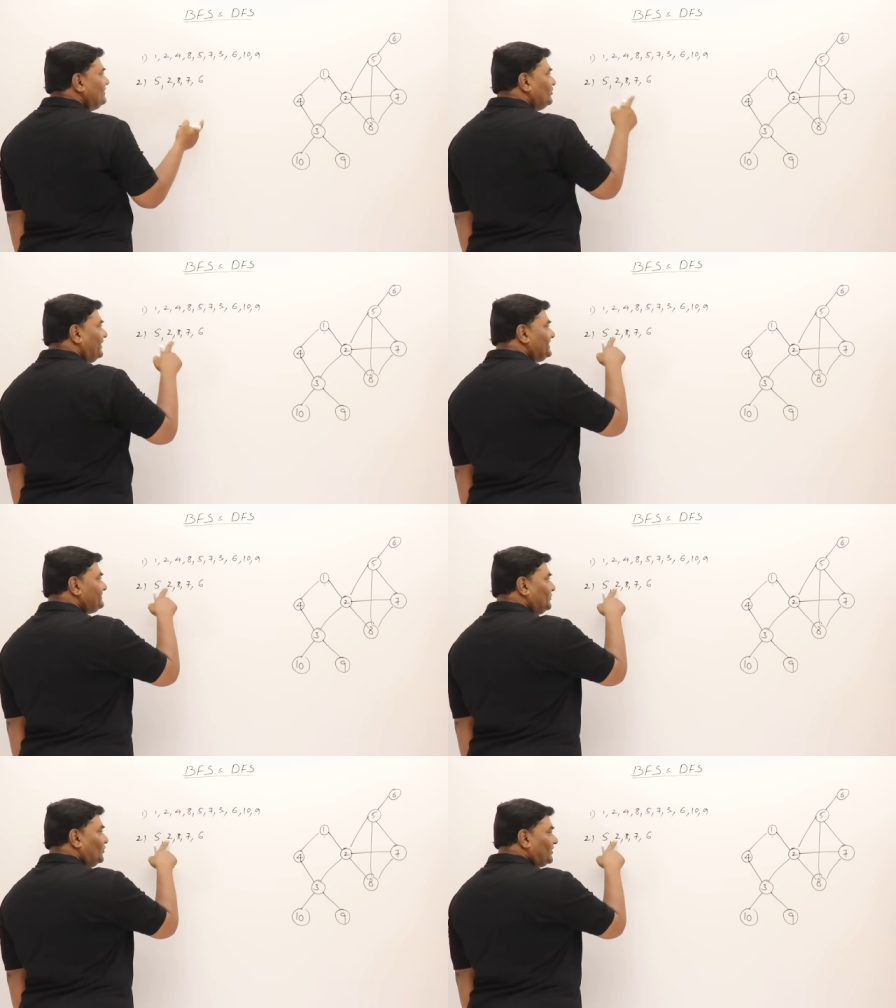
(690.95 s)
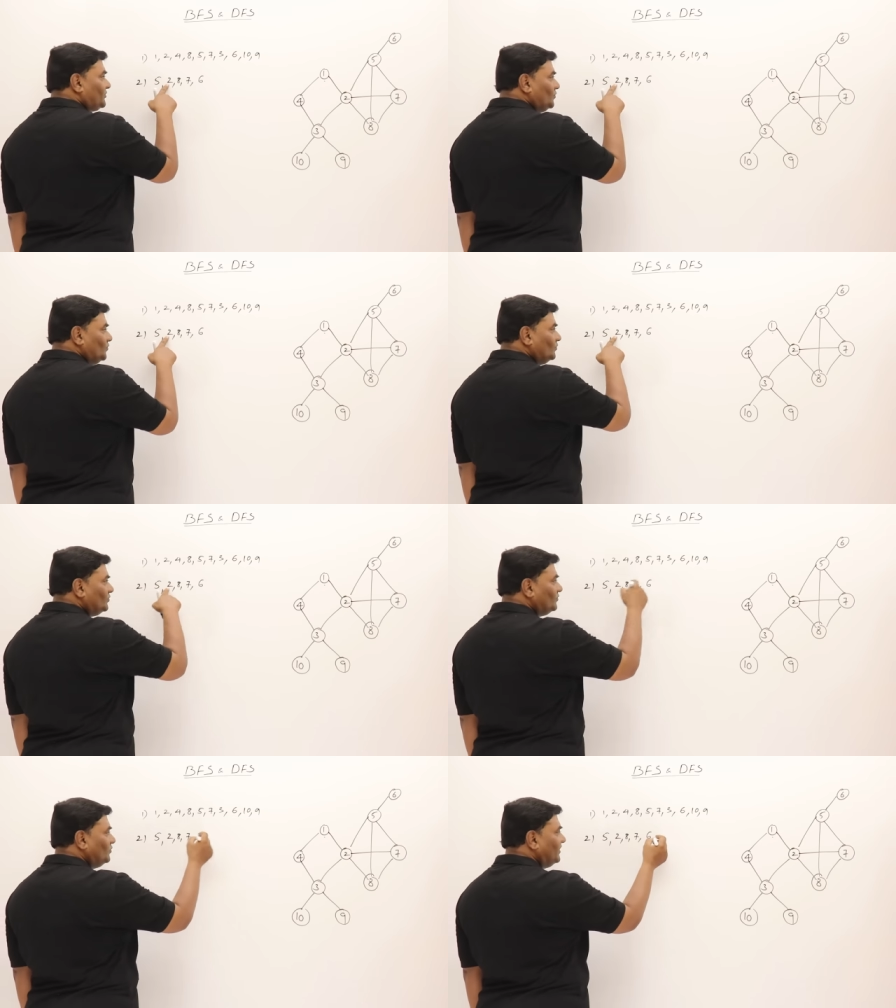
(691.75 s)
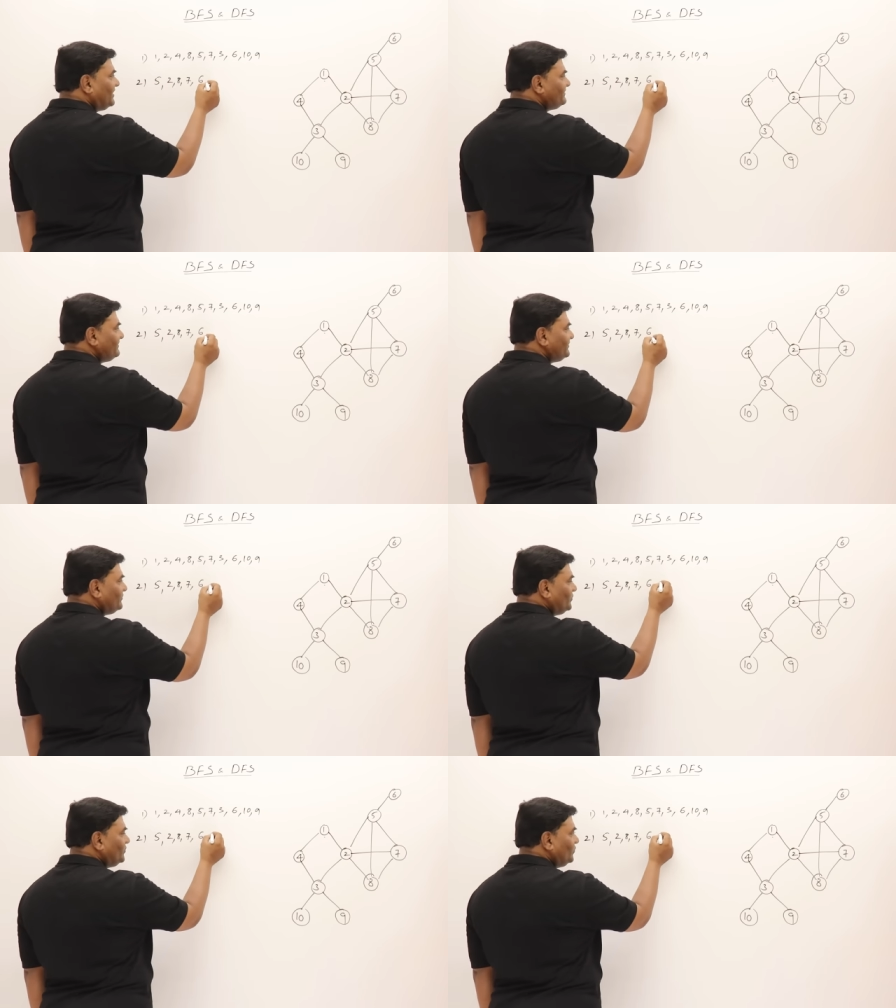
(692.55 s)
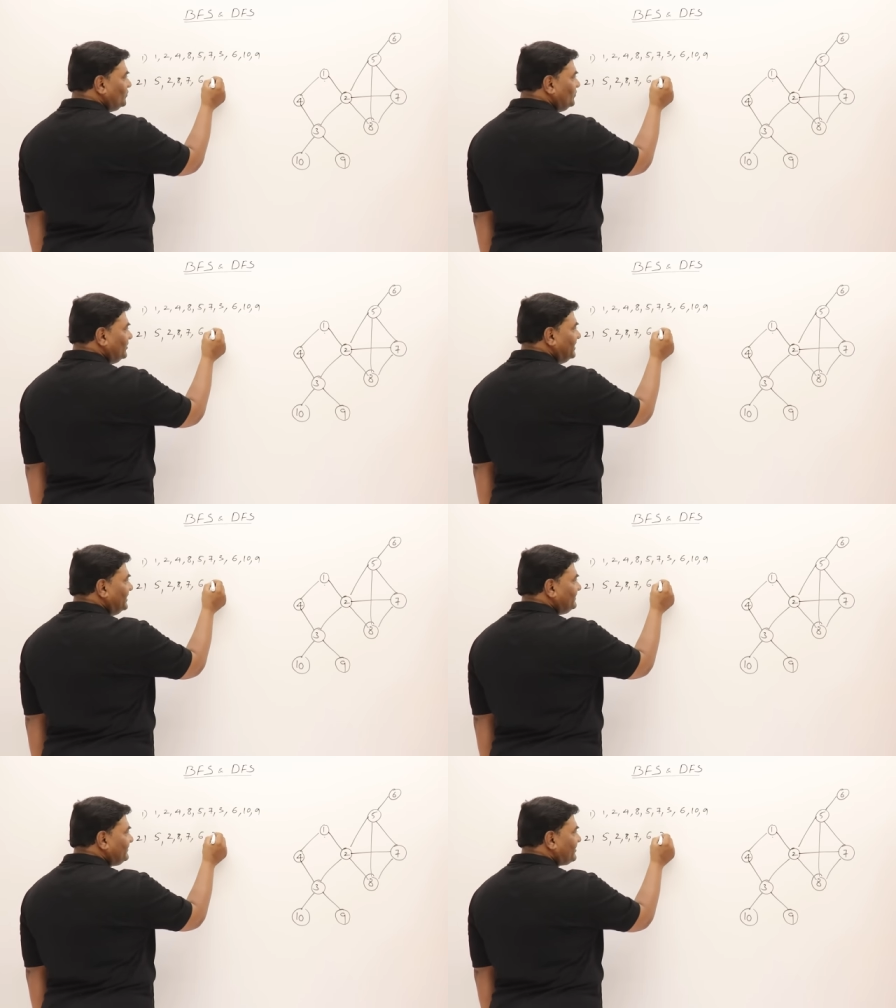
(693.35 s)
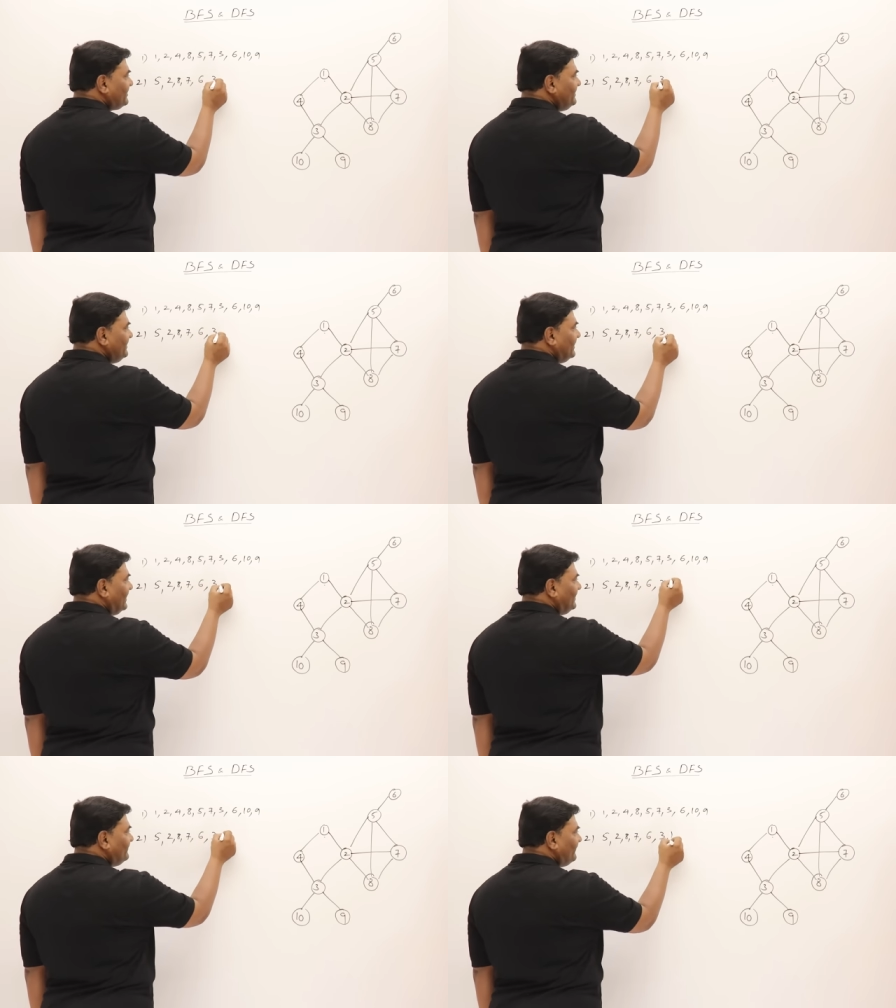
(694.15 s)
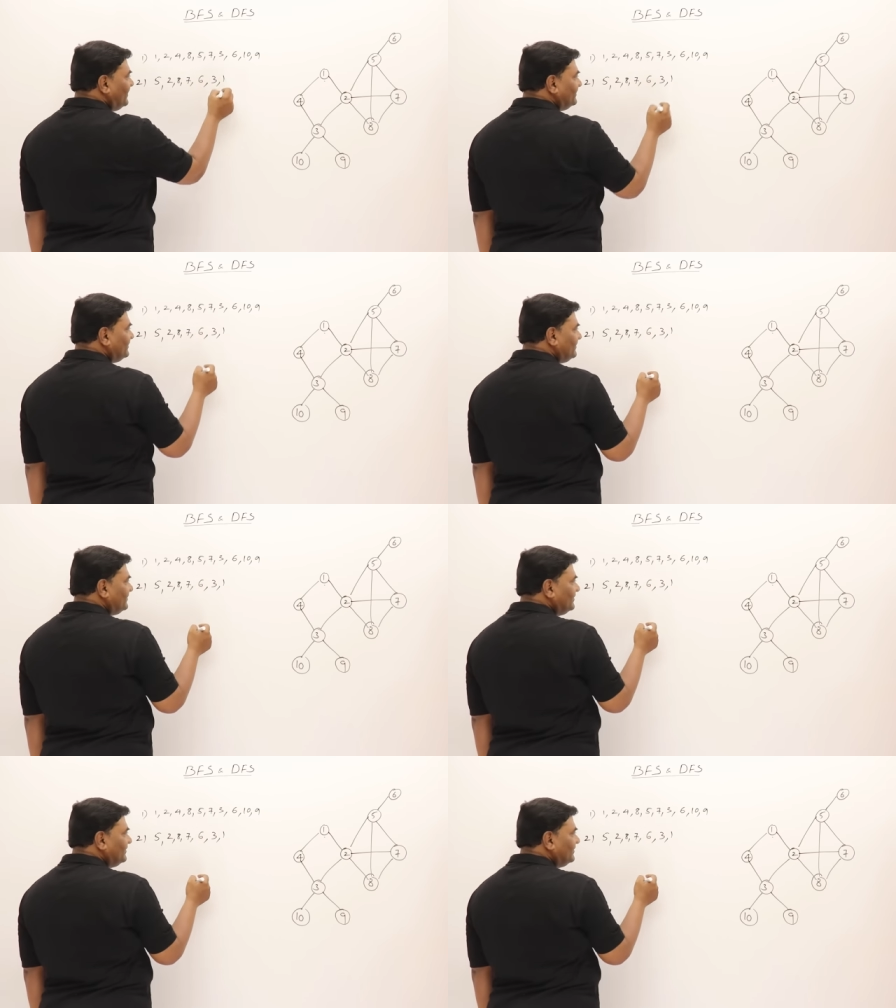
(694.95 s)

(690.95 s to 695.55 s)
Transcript: Now explore 2. Who are adjacent to 2? 3 and 1.